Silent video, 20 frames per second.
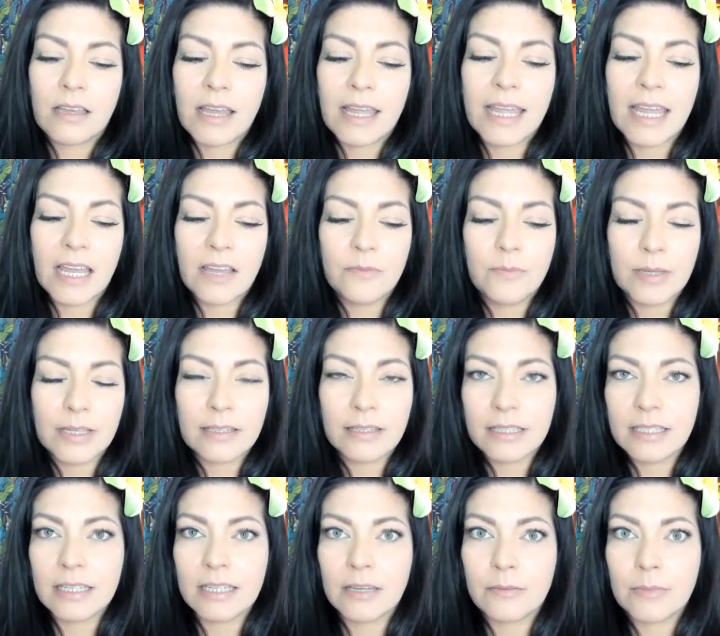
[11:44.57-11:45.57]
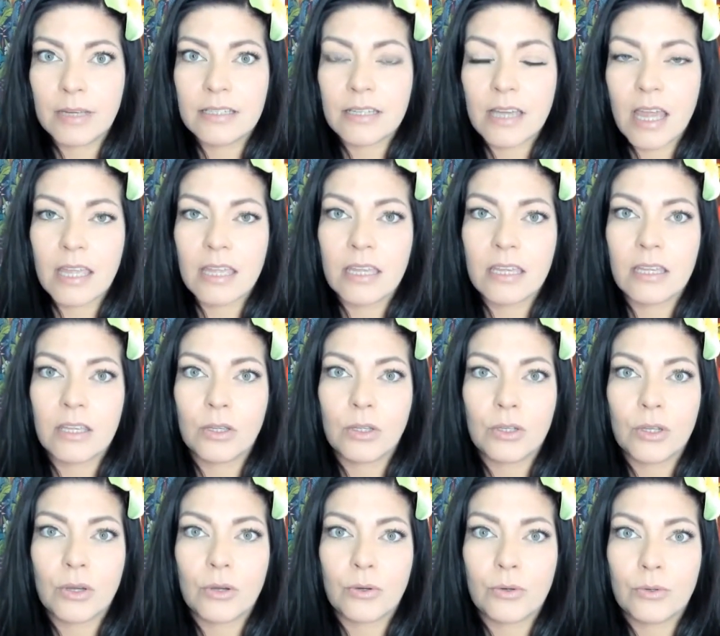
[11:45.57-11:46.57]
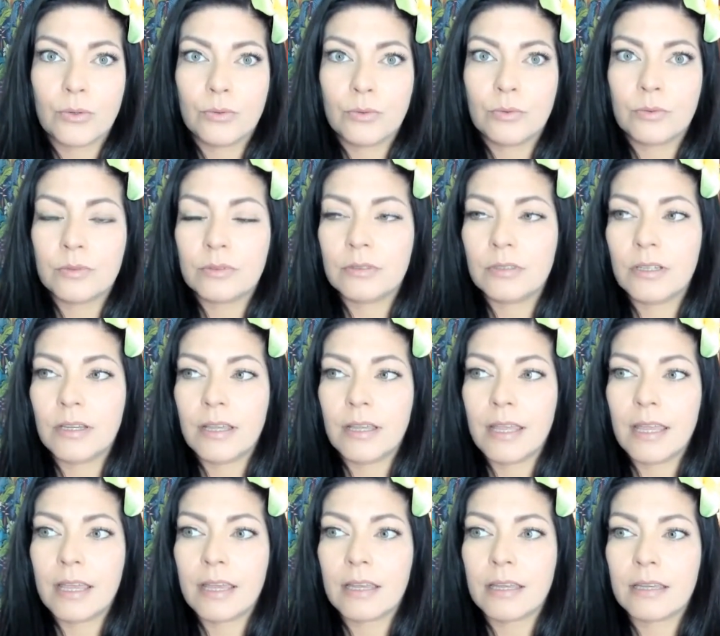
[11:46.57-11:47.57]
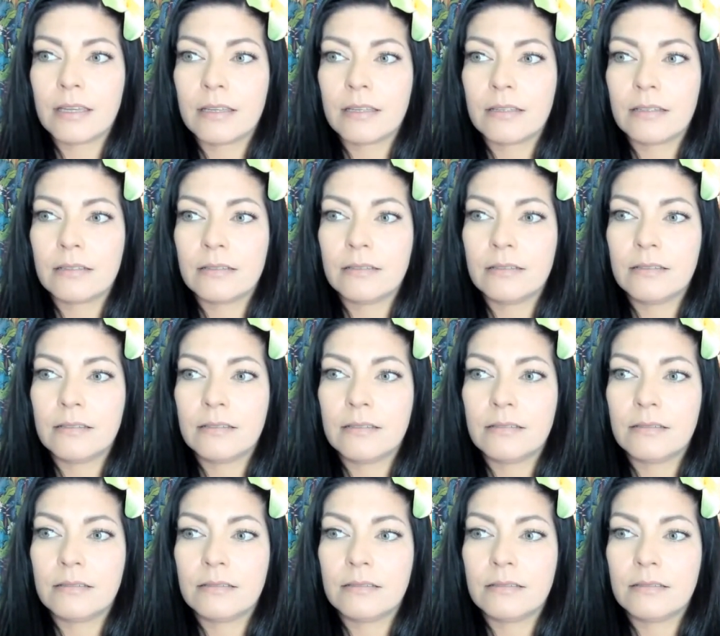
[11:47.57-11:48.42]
I have been cleaning up my diet, you know, and